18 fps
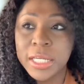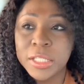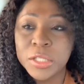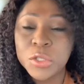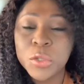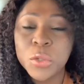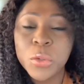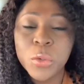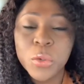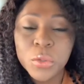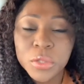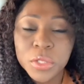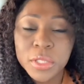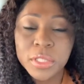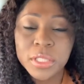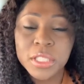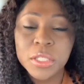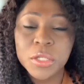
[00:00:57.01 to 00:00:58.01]
and
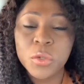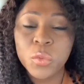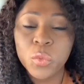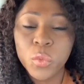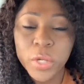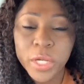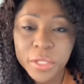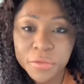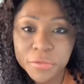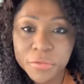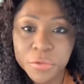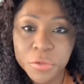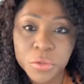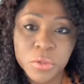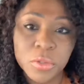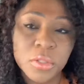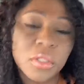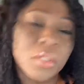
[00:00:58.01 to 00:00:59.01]
totally
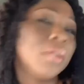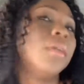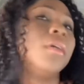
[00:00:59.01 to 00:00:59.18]
grateful